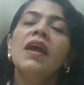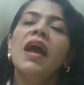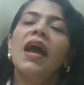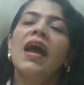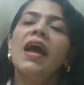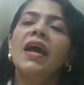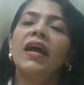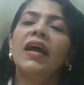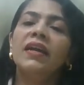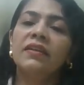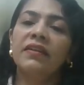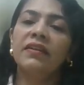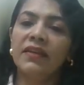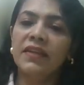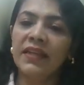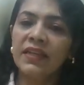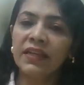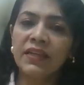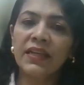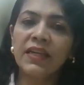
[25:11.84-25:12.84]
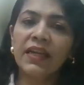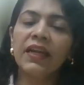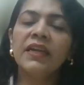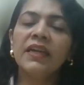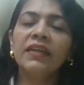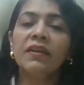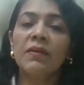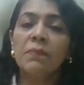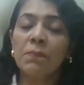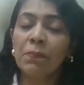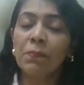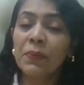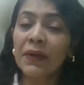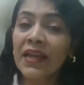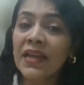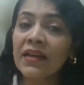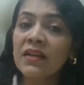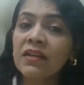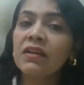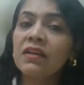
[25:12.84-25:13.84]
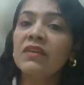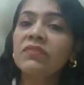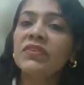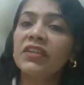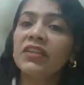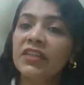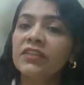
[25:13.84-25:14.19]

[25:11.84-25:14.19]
and irrigate, pre-curve in